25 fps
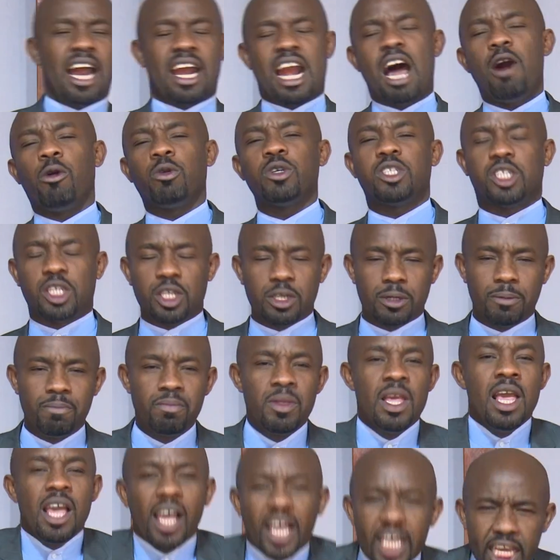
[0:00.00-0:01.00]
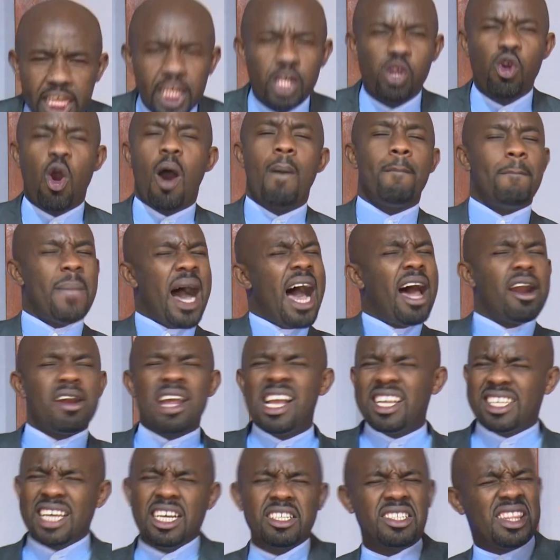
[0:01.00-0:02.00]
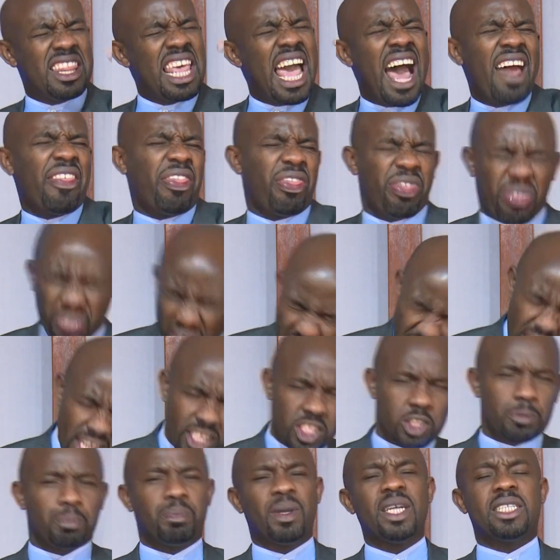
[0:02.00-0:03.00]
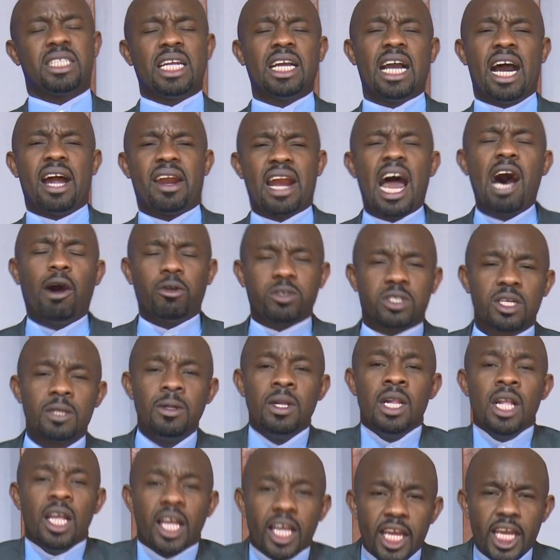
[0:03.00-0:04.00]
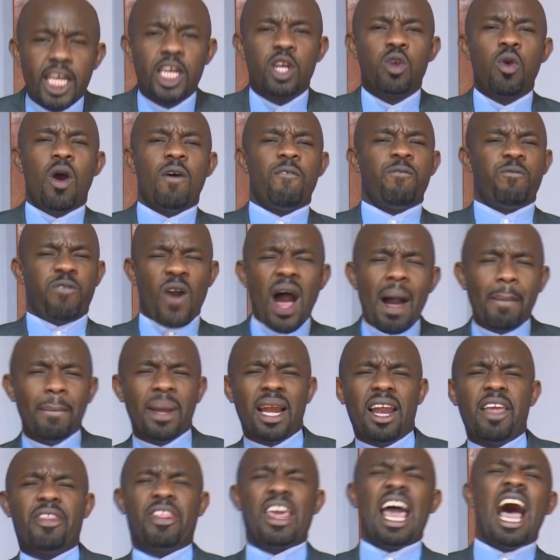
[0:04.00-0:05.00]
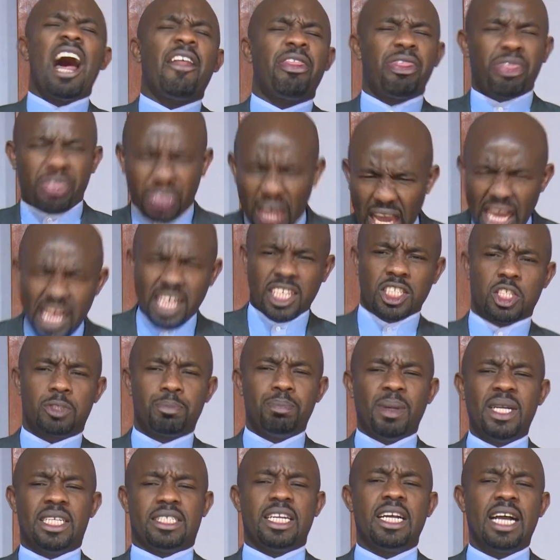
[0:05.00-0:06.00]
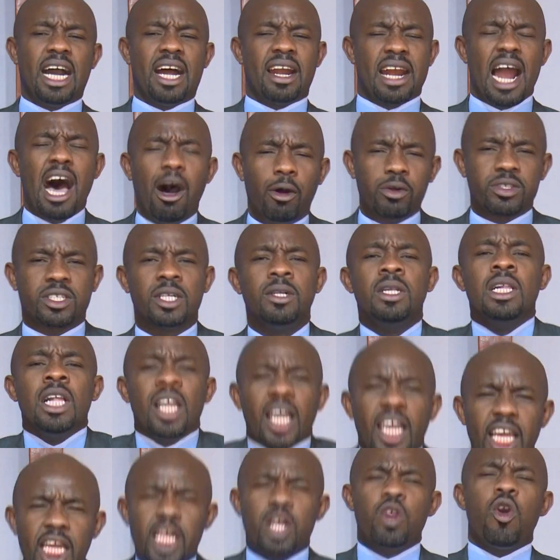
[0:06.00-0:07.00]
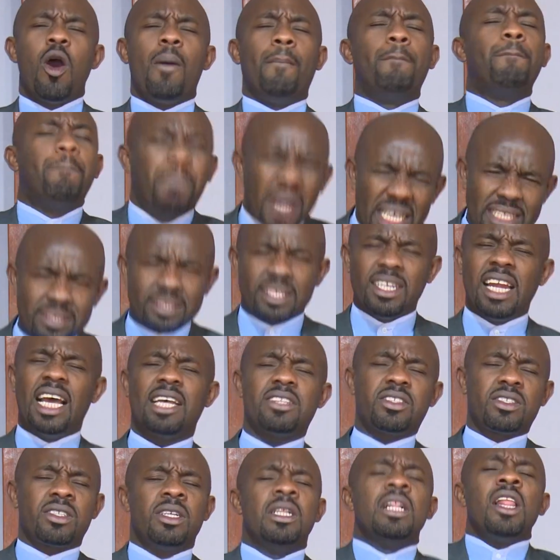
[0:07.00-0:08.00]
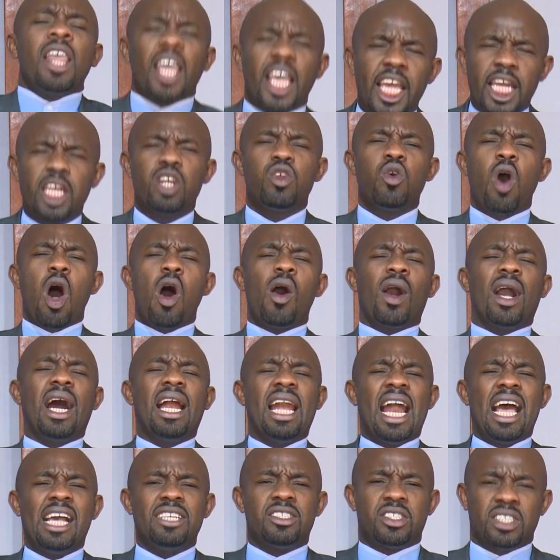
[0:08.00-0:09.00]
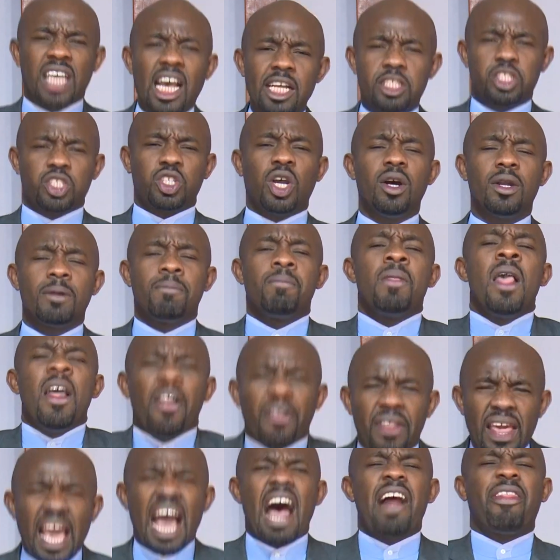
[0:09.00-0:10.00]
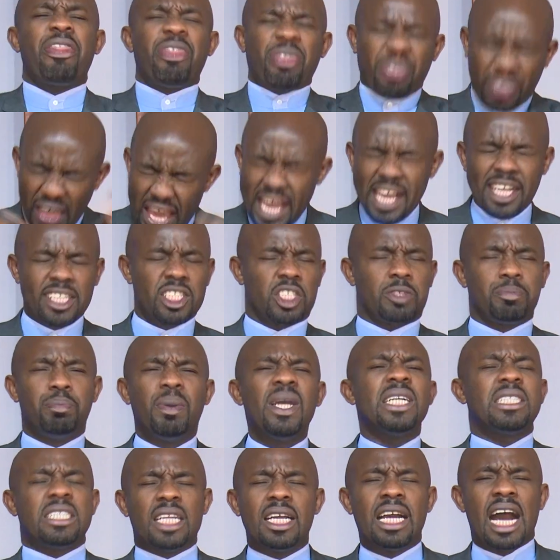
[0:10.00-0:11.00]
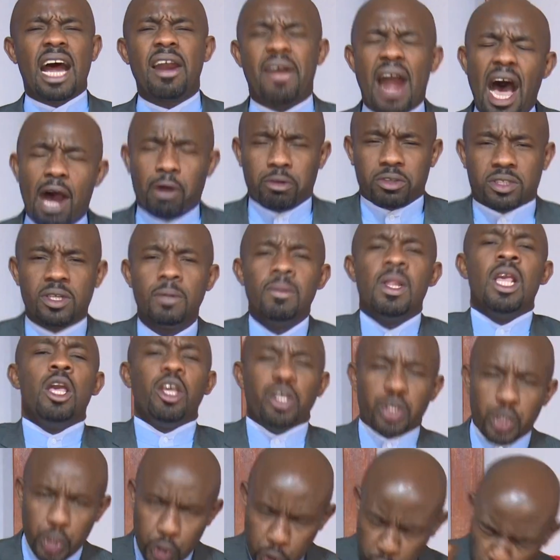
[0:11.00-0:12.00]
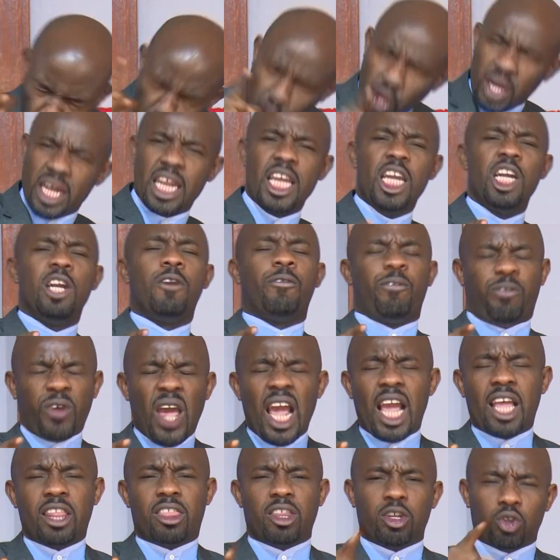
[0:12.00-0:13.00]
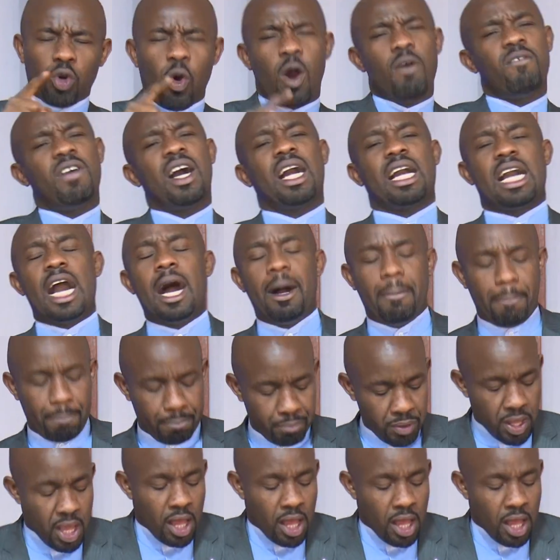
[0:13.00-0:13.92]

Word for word: around you. In your marriages, there are things beating around. In your family, there are things beating around. In your business, in your organization, there are things beating around. You need faith to overcome.